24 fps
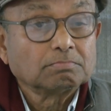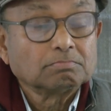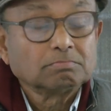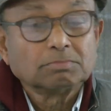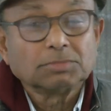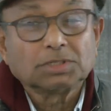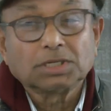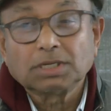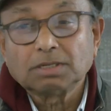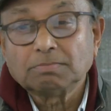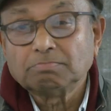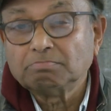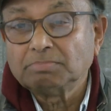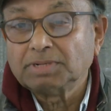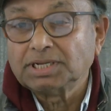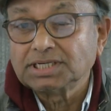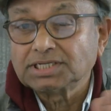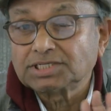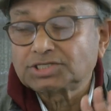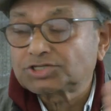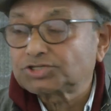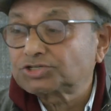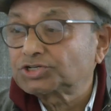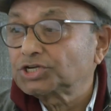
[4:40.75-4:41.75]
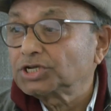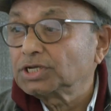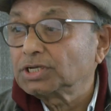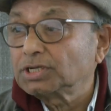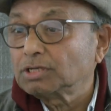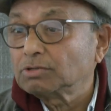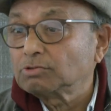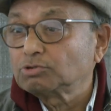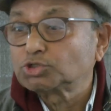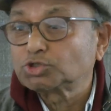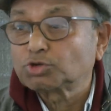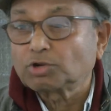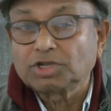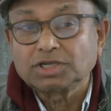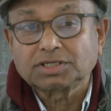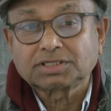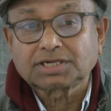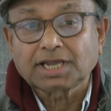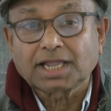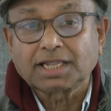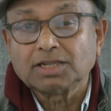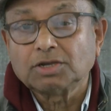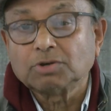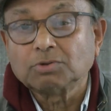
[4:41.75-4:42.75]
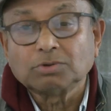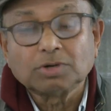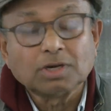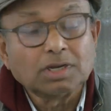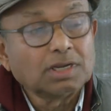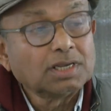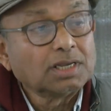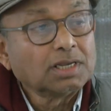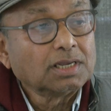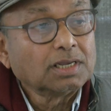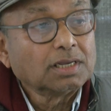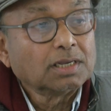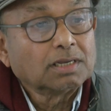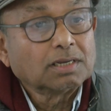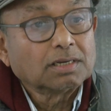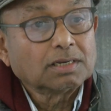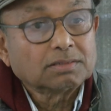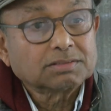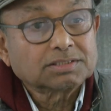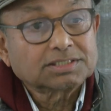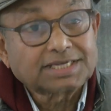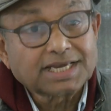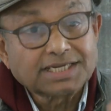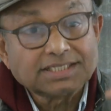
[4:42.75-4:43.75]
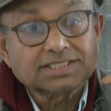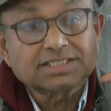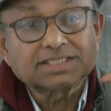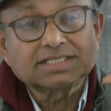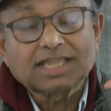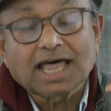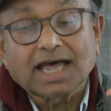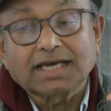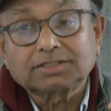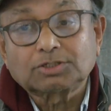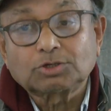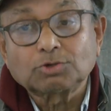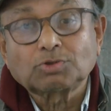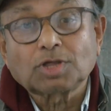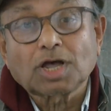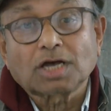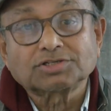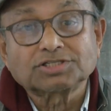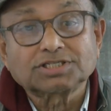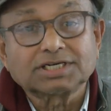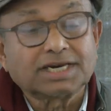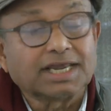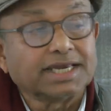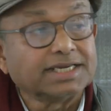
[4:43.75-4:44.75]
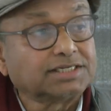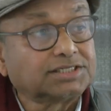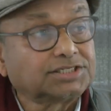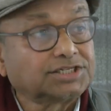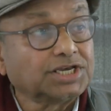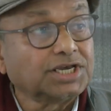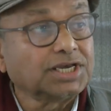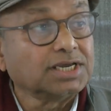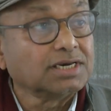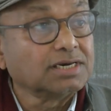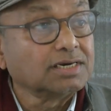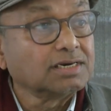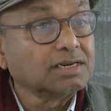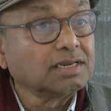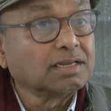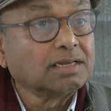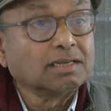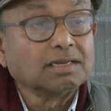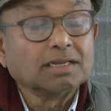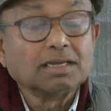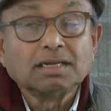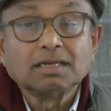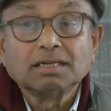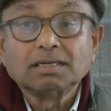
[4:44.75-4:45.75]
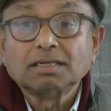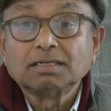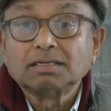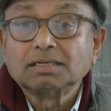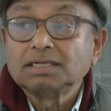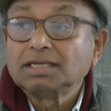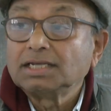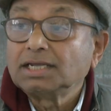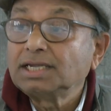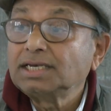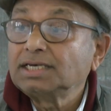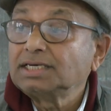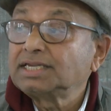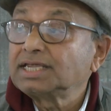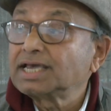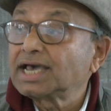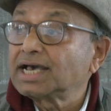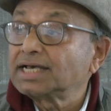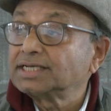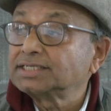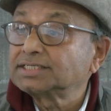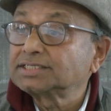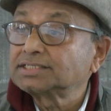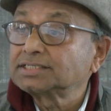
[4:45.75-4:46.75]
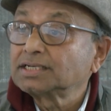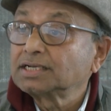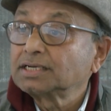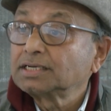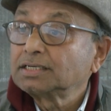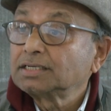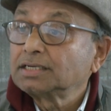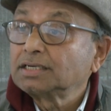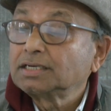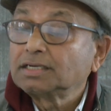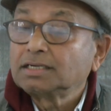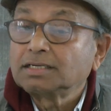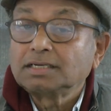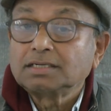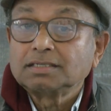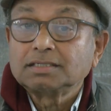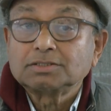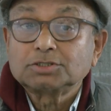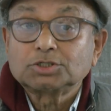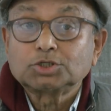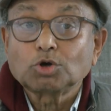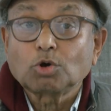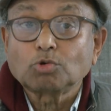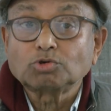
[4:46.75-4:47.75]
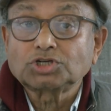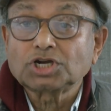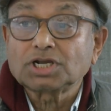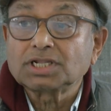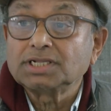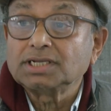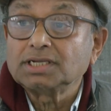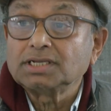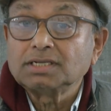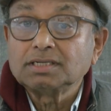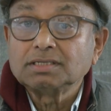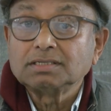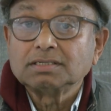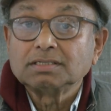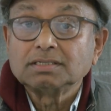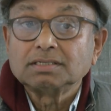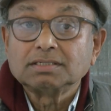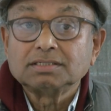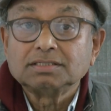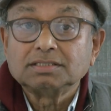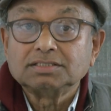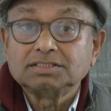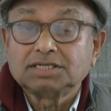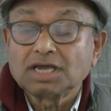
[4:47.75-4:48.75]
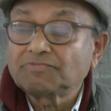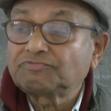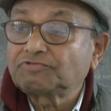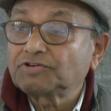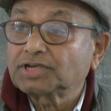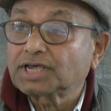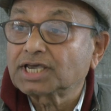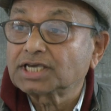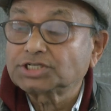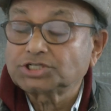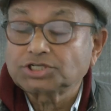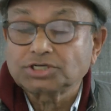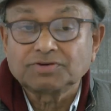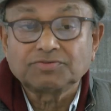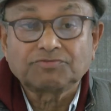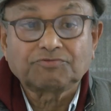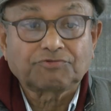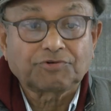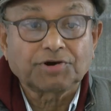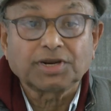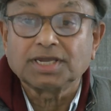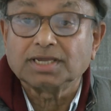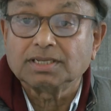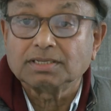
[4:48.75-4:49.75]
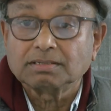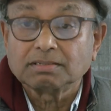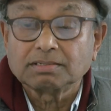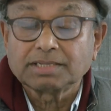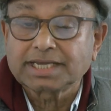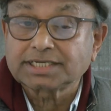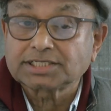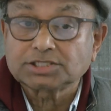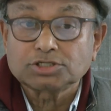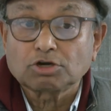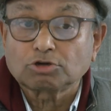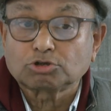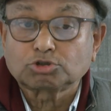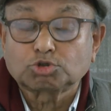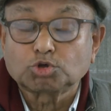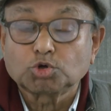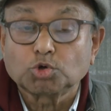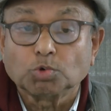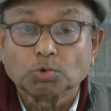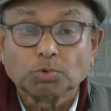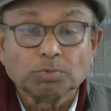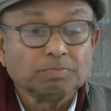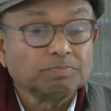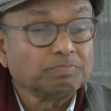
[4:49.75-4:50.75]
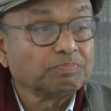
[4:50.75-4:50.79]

The ministry usually tell you, since 2018, India is totally defecation-free. That's not true.